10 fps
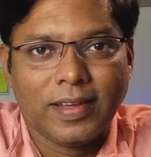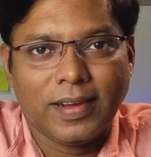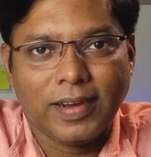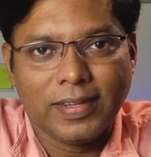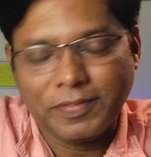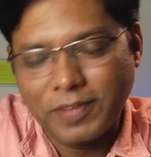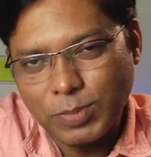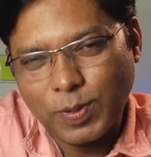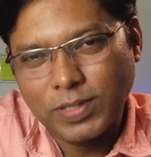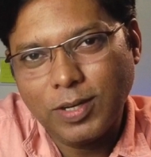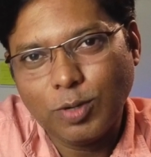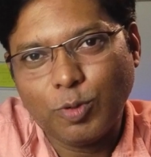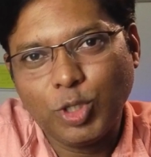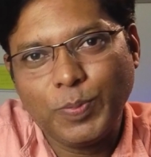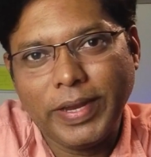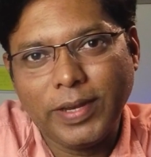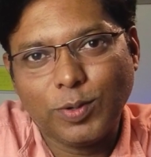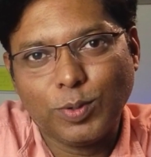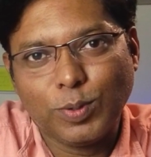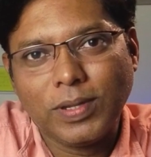The first person to push me
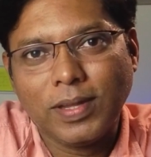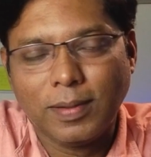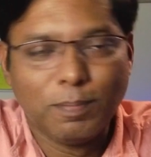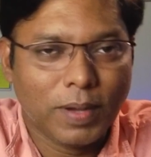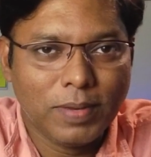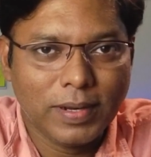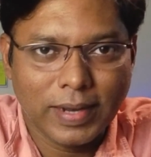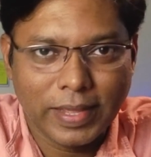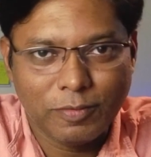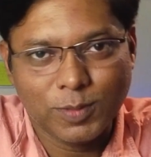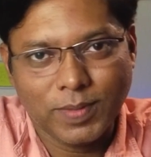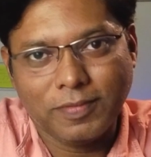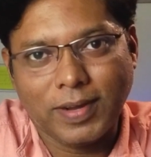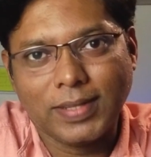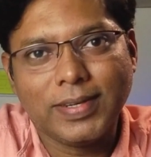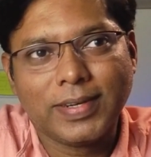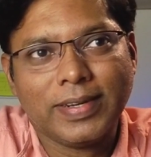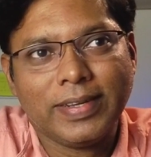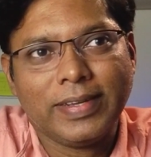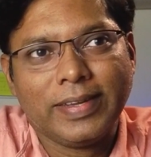into public life was my father.
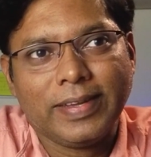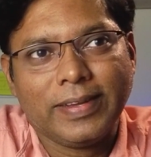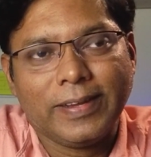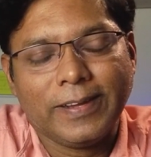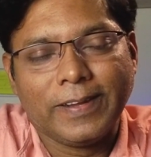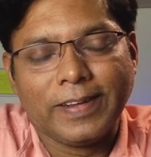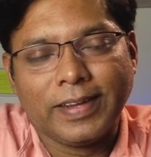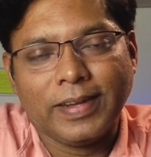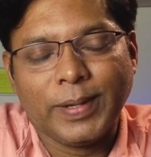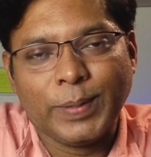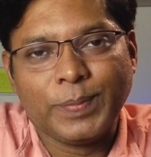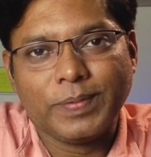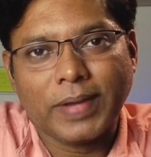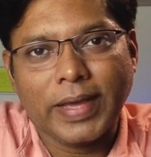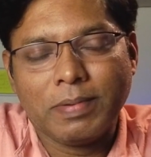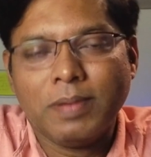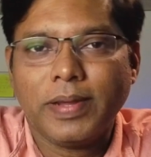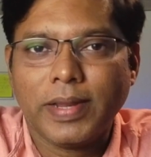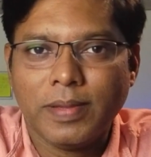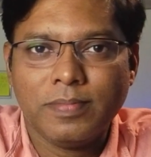I
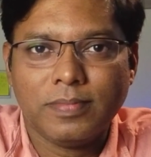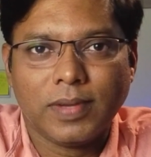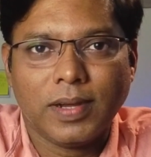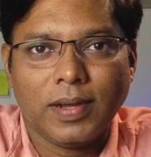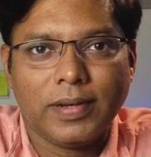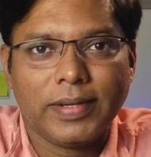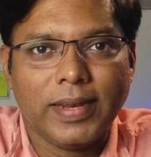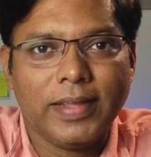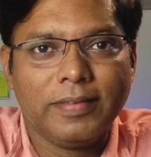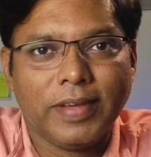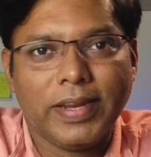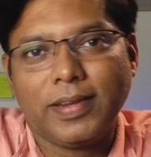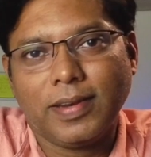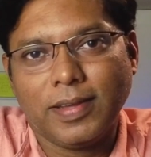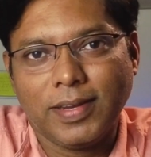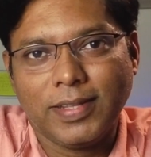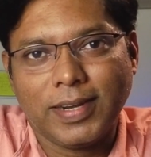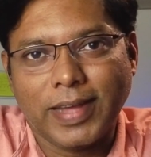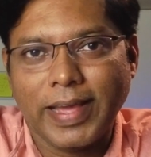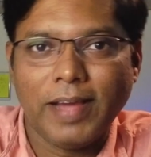remember him telling very clearly
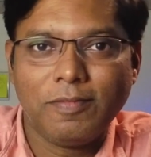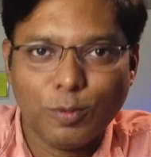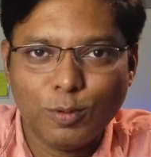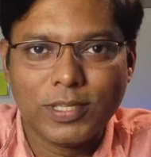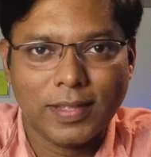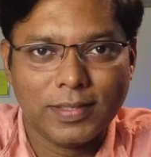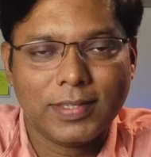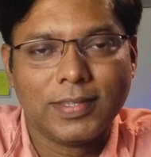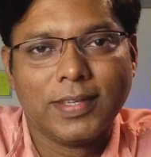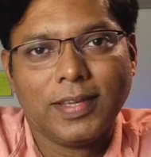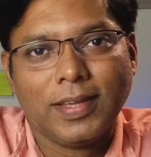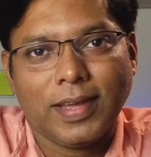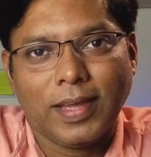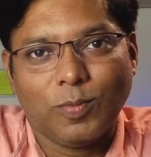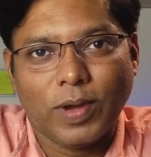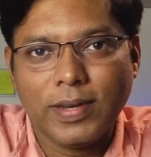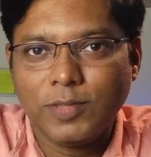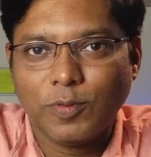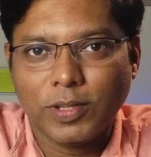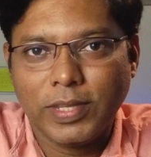that I have two sons. One
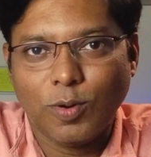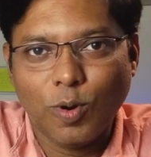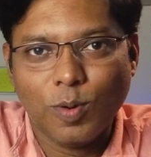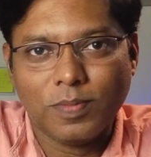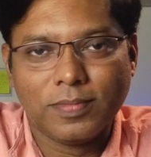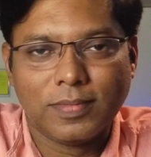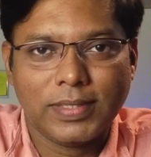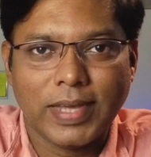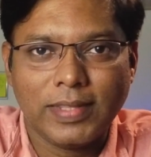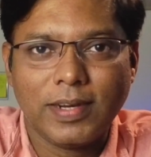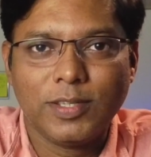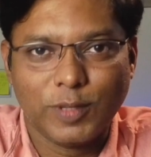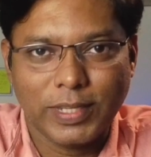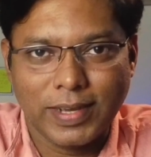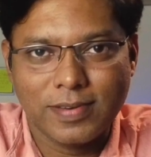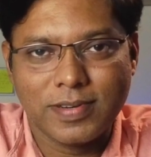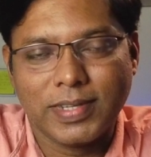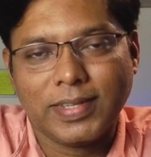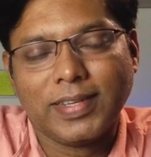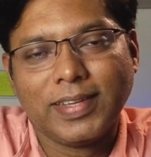is for the home and the other is for the country.